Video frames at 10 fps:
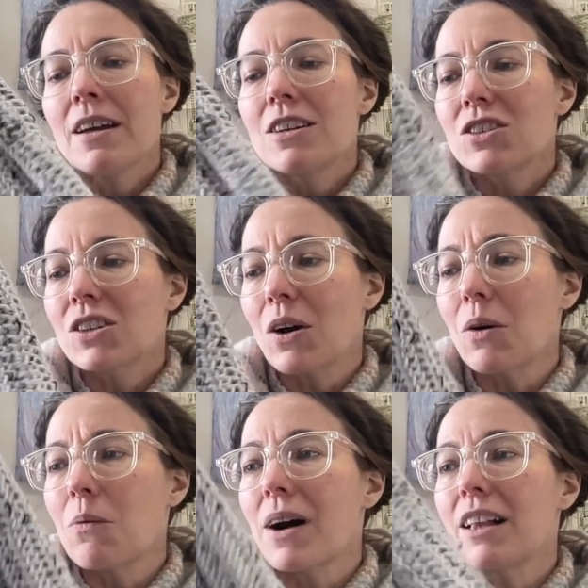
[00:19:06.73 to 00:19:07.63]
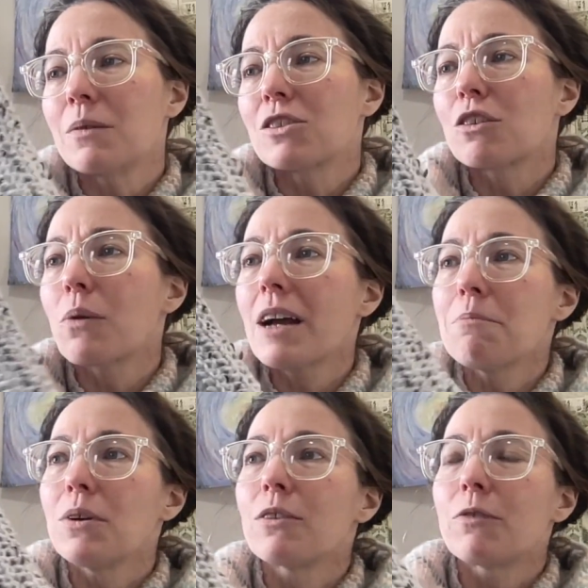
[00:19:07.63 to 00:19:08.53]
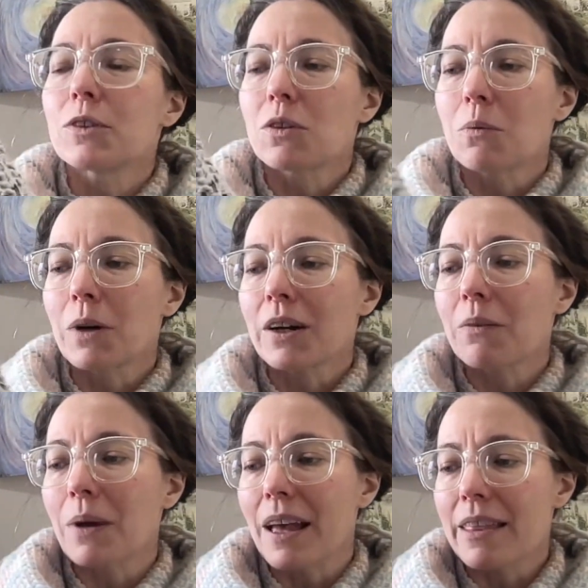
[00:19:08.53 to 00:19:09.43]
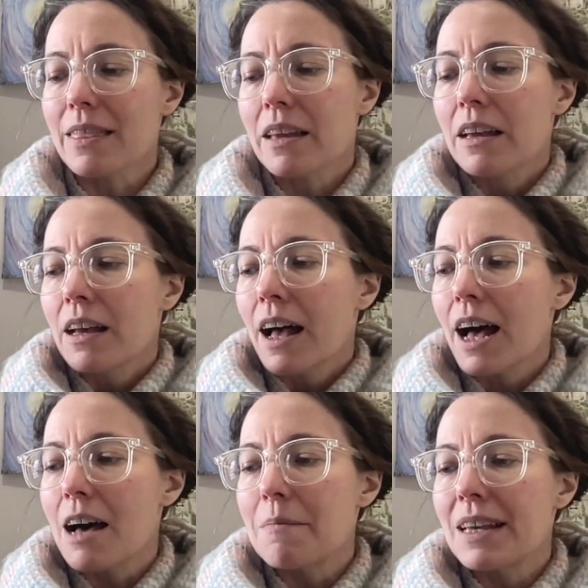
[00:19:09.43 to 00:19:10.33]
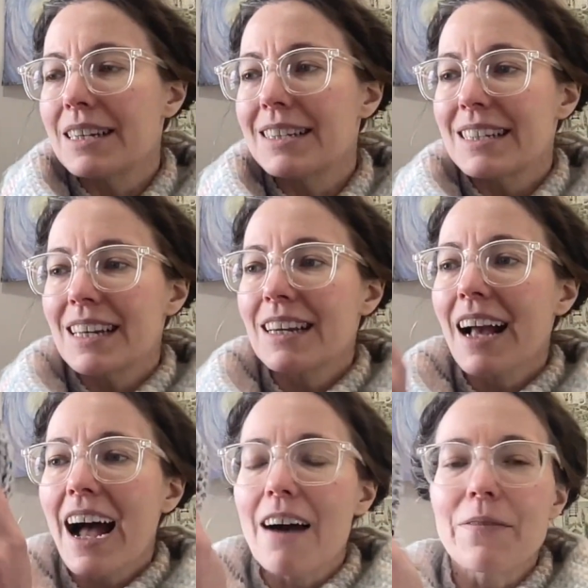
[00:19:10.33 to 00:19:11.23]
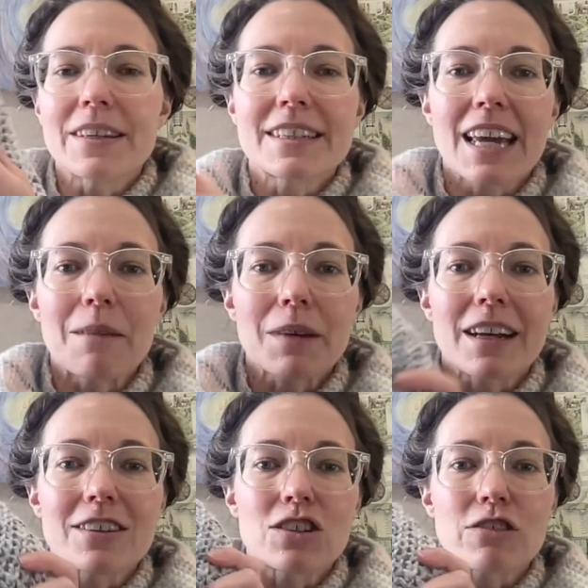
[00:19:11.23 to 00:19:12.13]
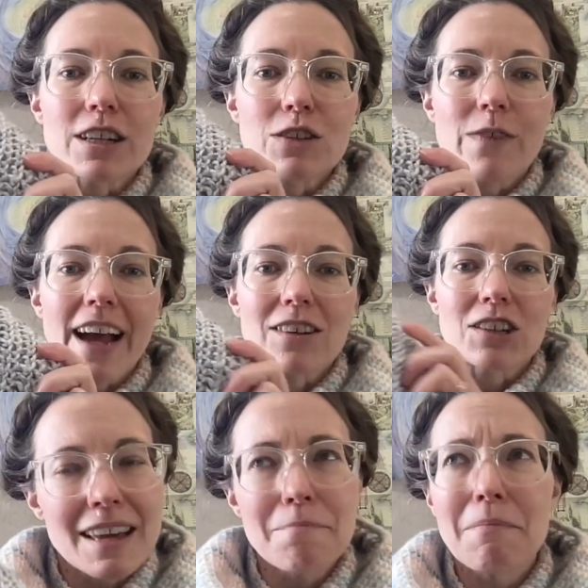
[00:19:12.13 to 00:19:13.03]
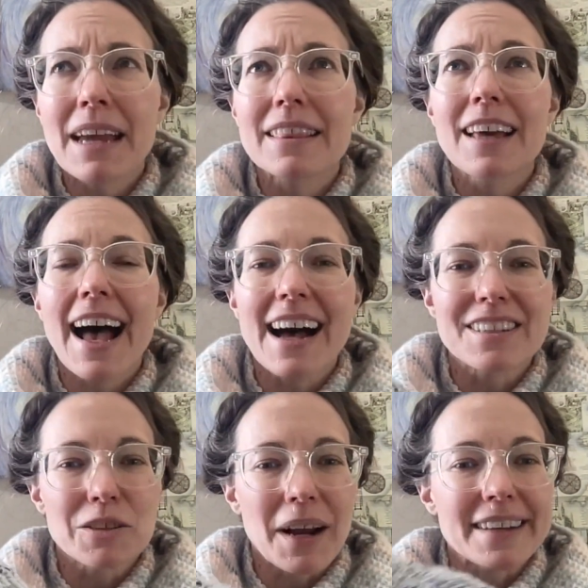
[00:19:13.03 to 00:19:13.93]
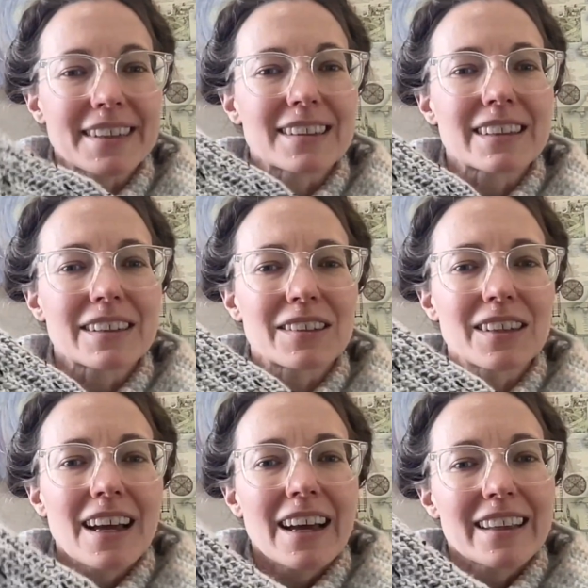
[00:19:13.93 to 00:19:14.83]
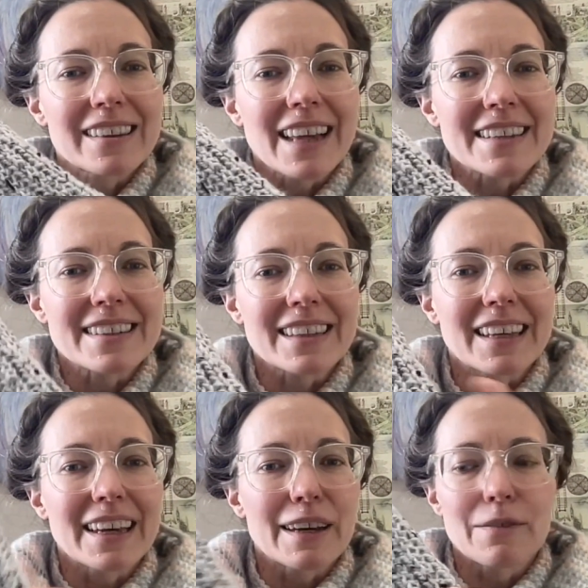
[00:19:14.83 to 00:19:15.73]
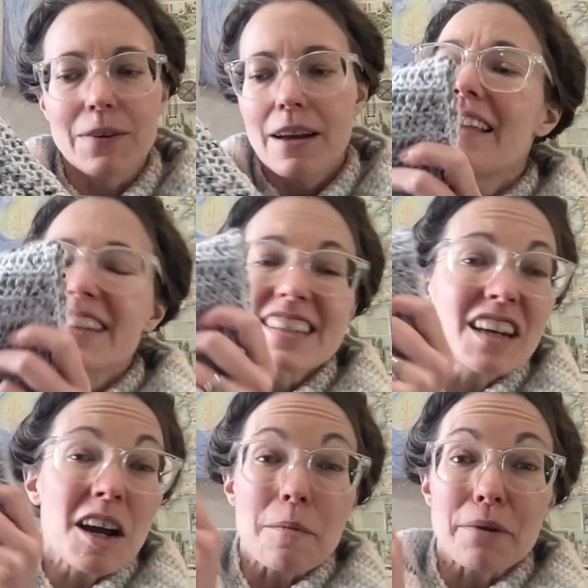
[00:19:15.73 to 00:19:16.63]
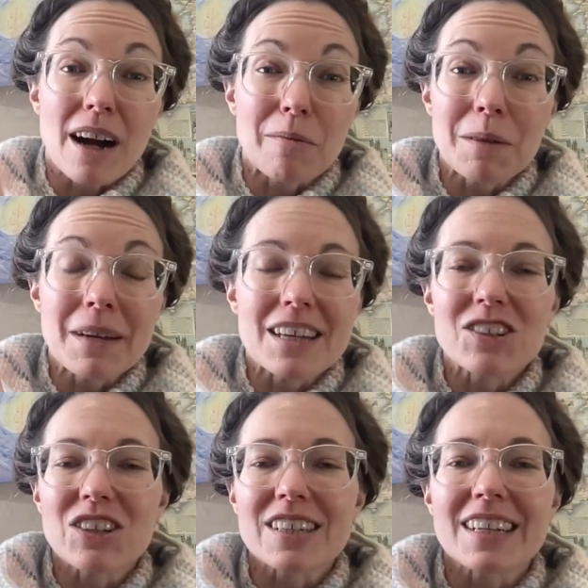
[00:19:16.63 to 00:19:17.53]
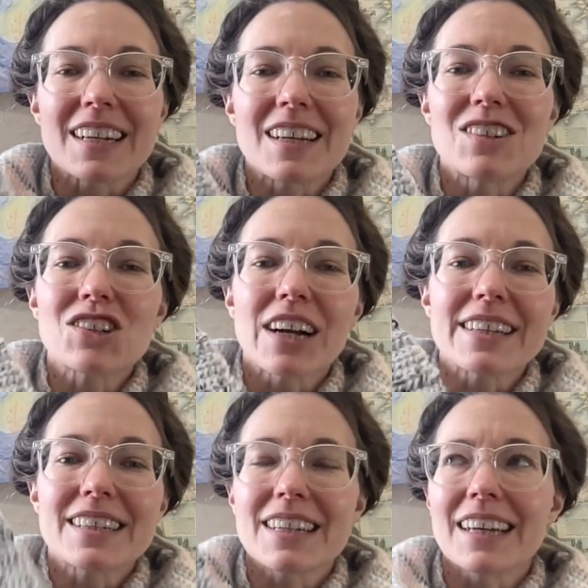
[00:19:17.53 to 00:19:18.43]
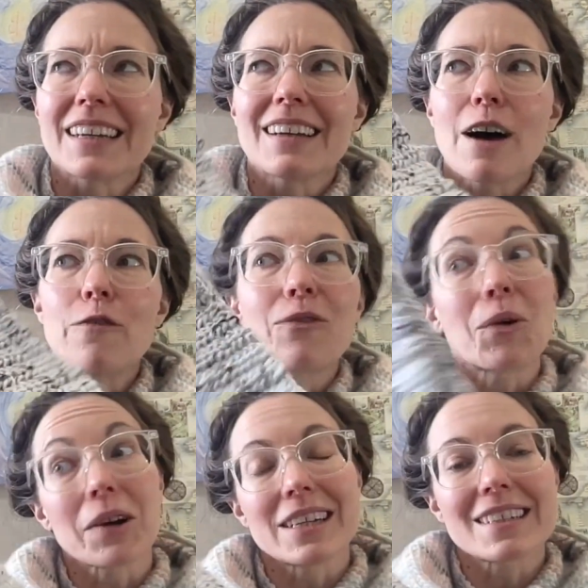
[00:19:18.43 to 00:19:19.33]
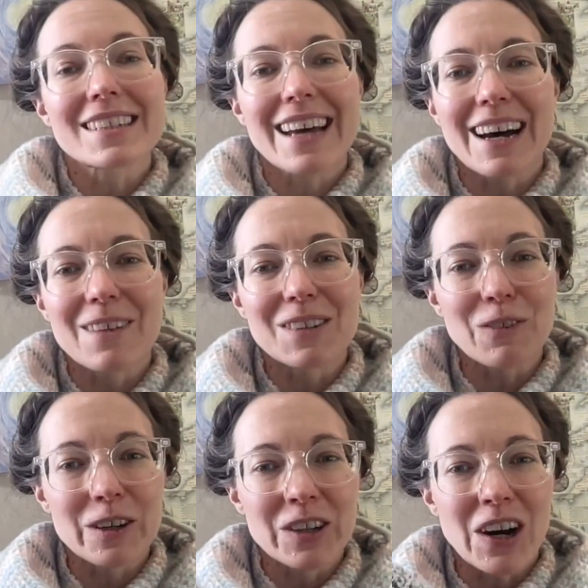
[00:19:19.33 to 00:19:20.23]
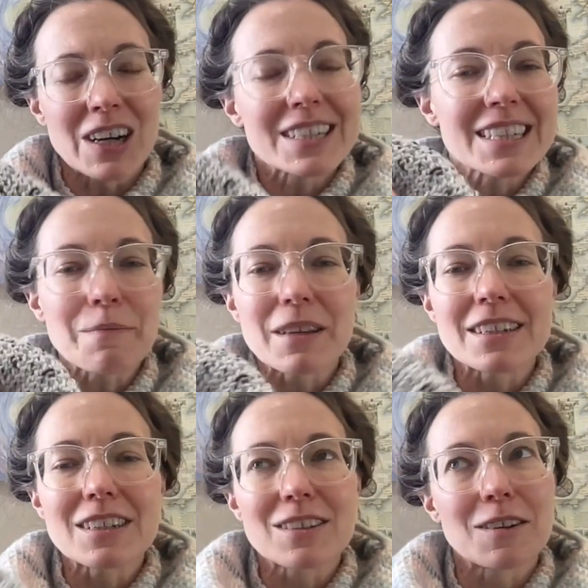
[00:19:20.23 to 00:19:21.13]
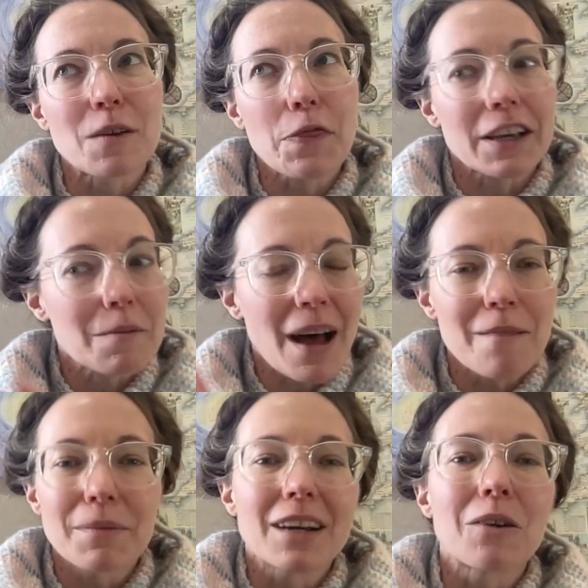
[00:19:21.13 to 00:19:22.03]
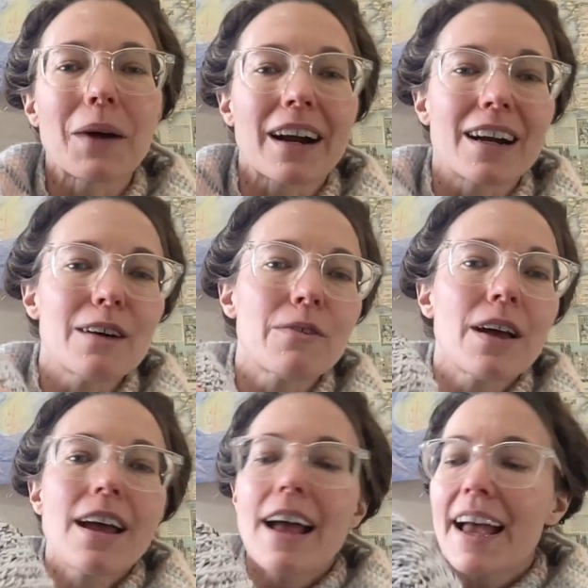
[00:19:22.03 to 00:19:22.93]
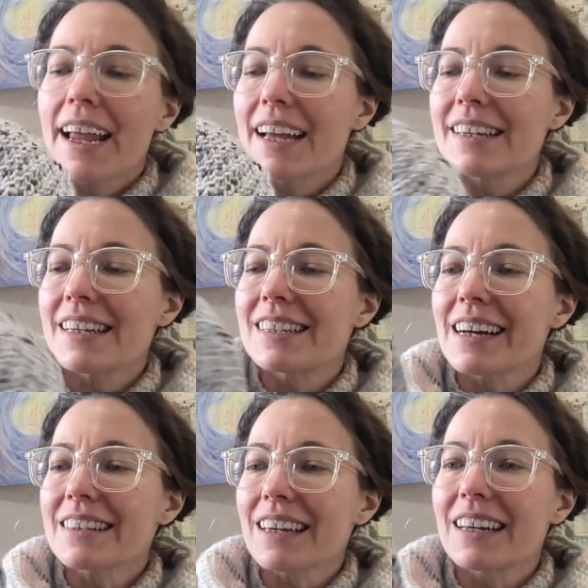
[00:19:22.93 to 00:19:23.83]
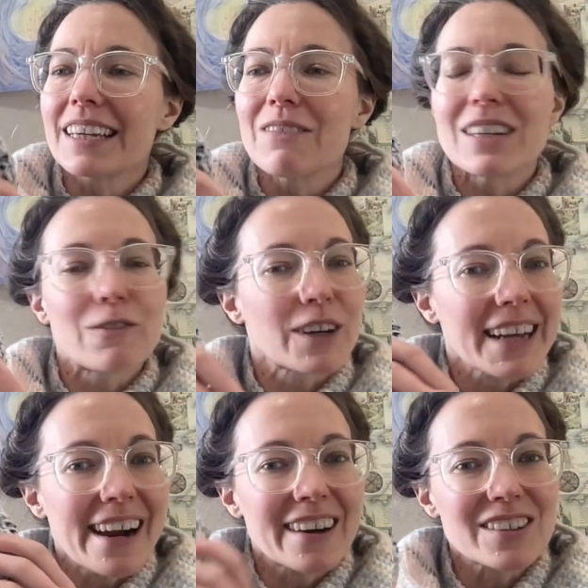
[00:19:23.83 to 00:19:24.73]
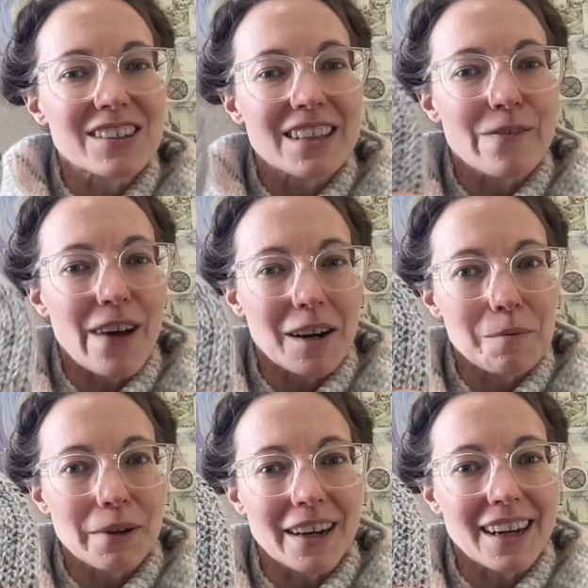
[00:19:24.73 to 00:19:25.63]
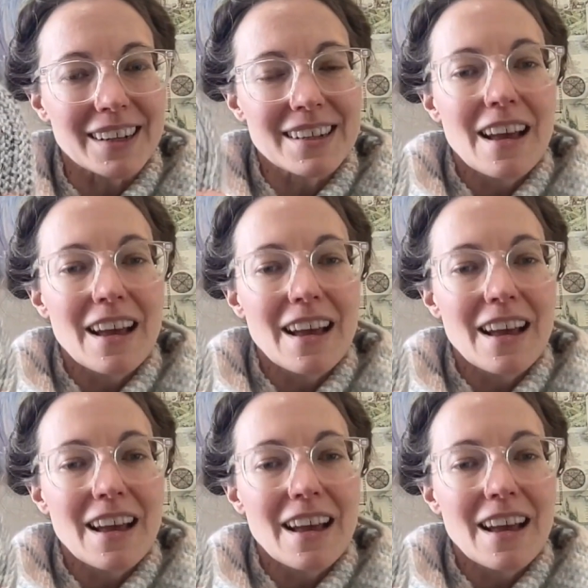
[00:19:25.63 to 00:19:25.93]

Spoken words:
So while it was quite beautiful to work with, it didn't have the same kind of stretch factor. It made the hat so it has a little less give. That's not a problem. It's just an interesting affordance of different yarns. It's something to think about and be aware of. And it does kind of give a different character to the final product.